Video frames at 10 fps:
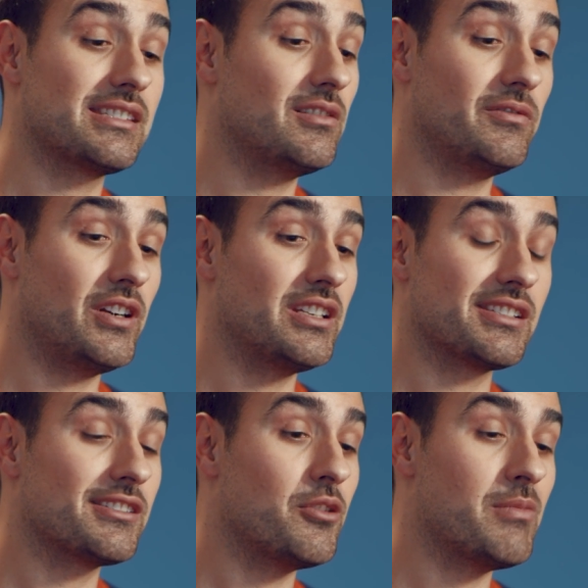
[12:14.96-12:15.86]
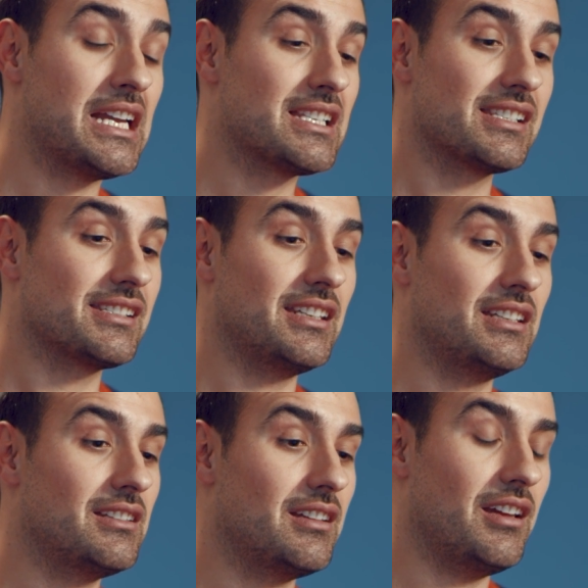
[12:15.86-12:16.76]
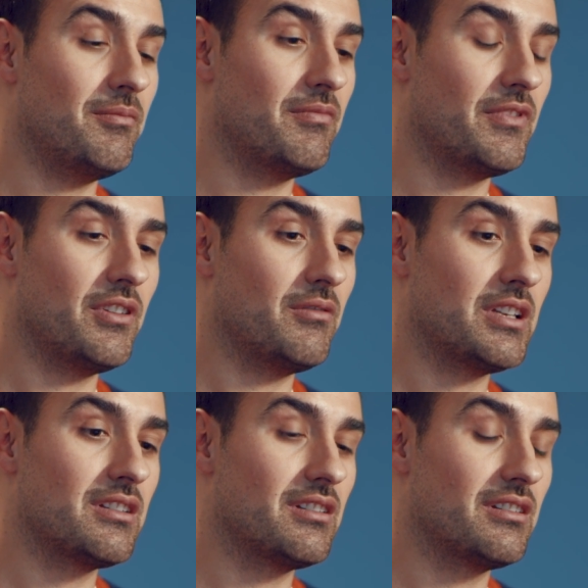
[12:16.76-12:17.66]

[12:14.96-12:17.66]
still find it so mad to see that we're